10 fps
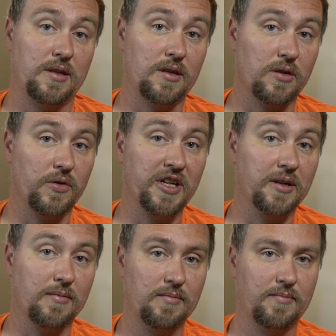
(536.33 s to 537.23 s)

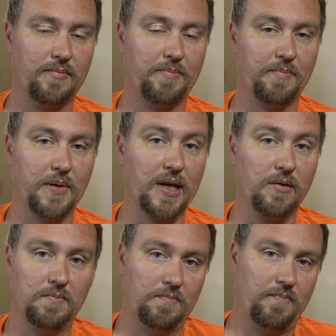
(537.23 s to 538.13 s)
and
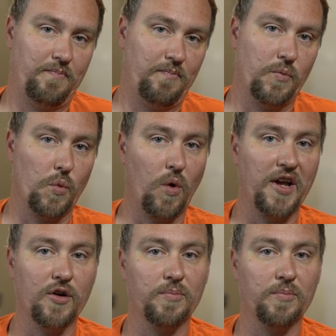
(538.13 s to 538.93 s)
big, wide